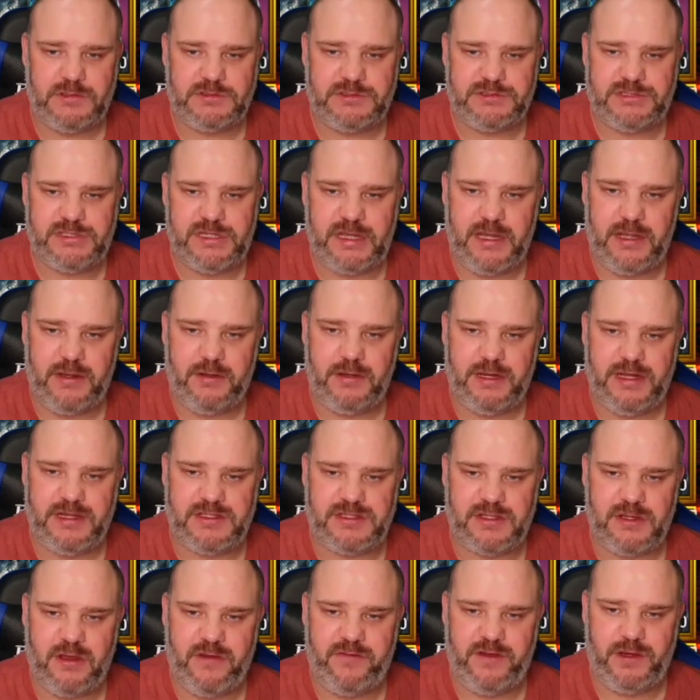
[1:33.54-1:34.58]
So let's
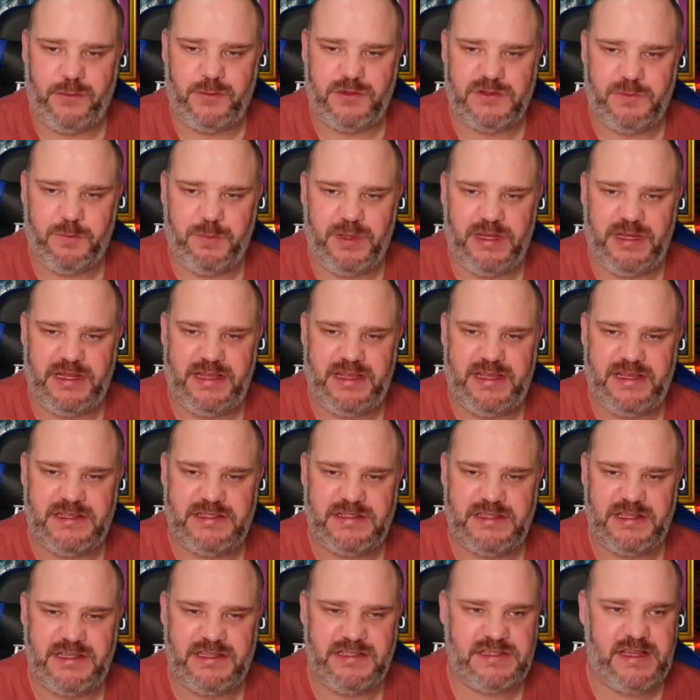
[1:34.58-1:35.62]
dive into his
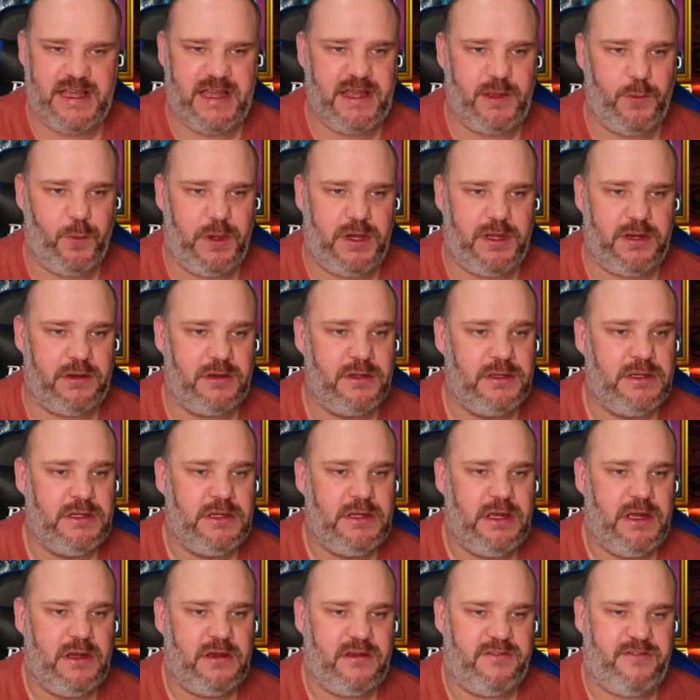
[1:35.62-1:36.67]
abilities. He's A1,
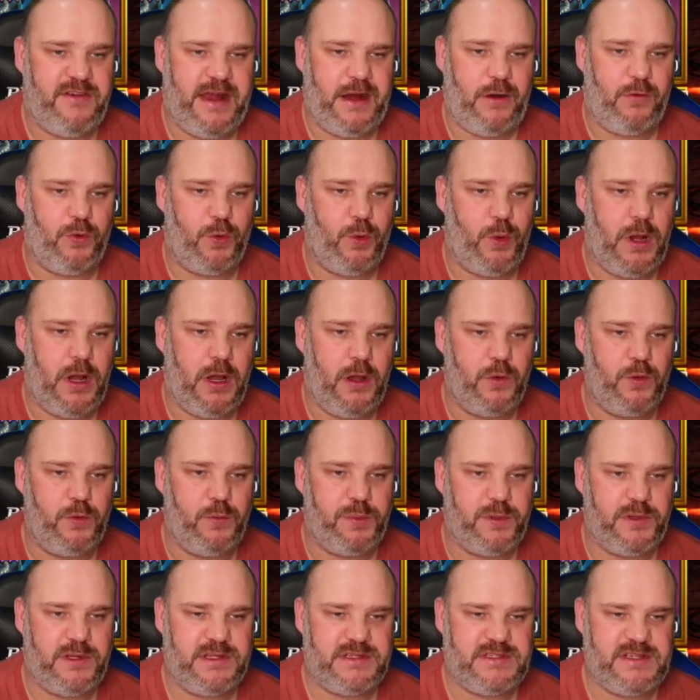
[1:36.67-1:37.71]
Devour All Hope,
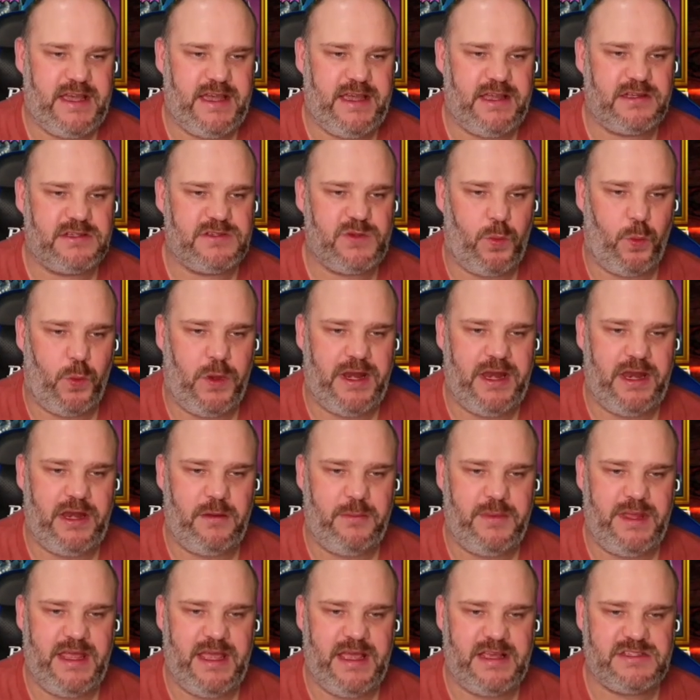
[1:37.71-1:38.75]
attacks one
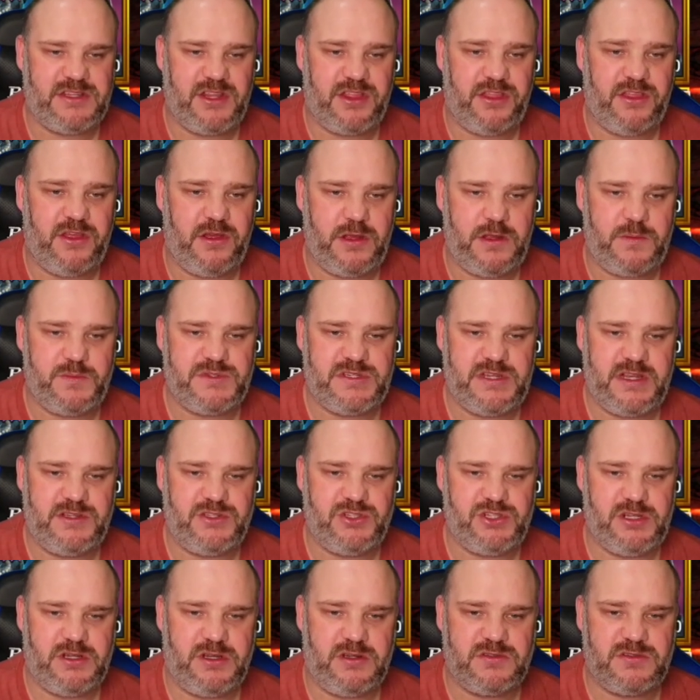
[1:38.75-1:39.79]
enemy, has a
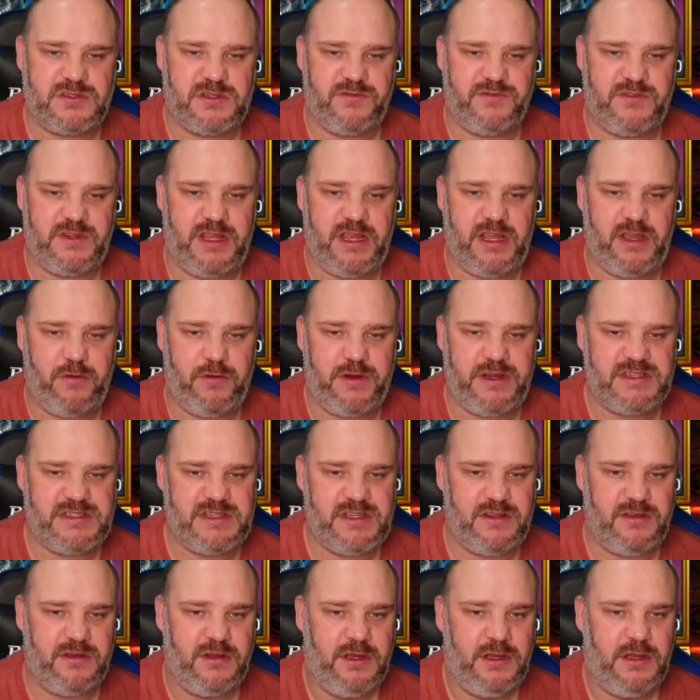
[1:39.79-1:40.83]
30% chance of
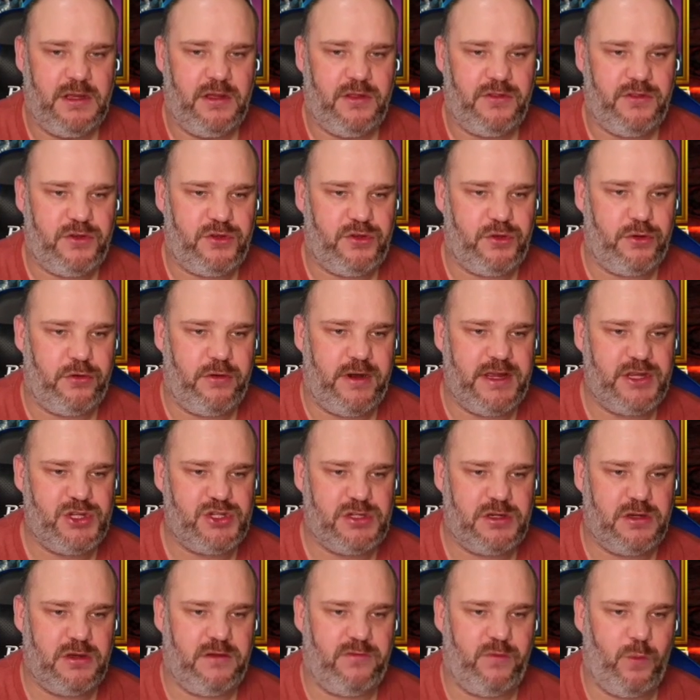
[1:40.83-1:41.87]
decreasing the
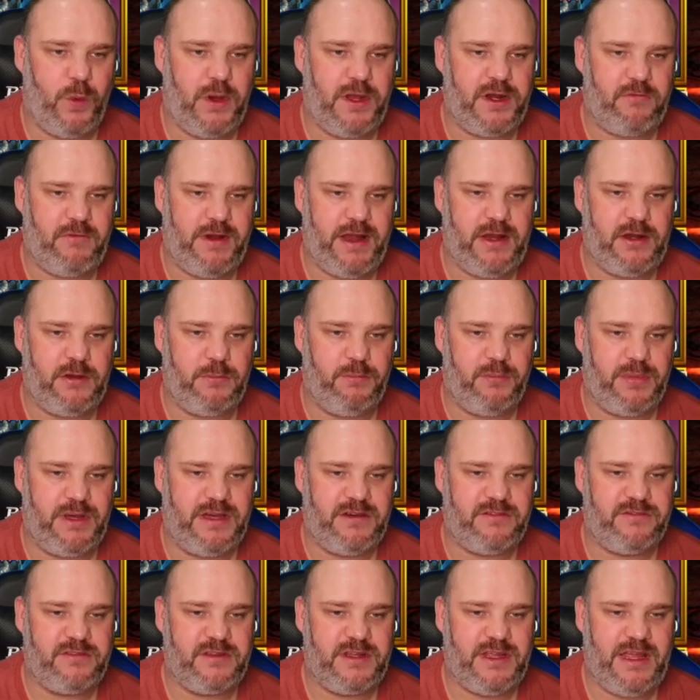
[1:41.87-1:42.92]
duration of one random
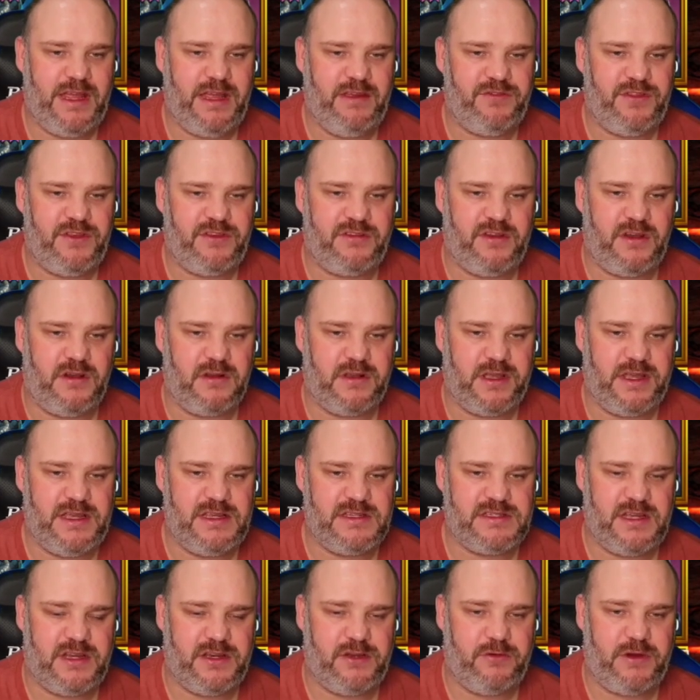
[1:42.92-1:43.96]
buff if the target
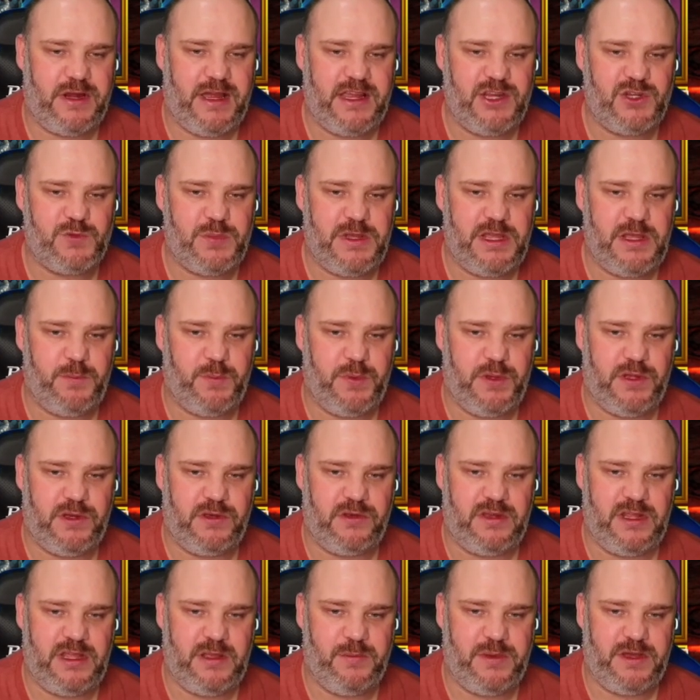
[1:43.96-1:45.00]
is under a HP burn
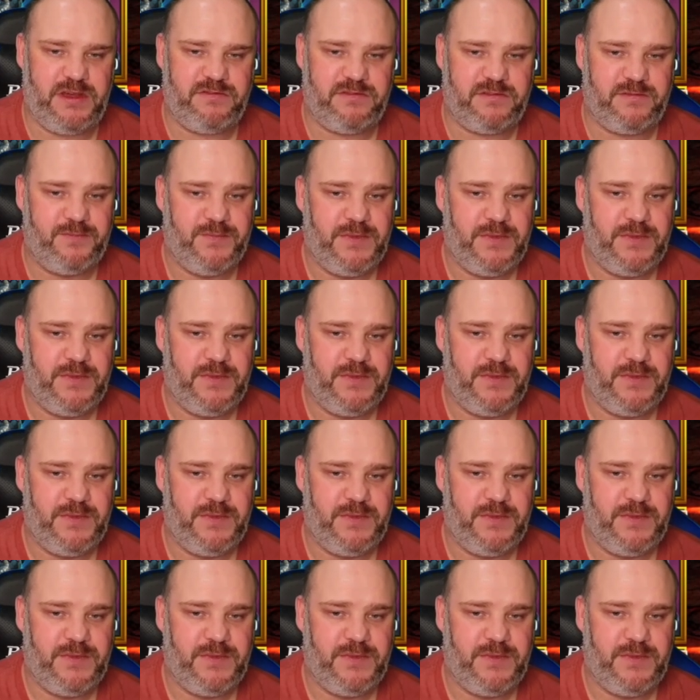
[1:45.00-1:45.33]
debuff.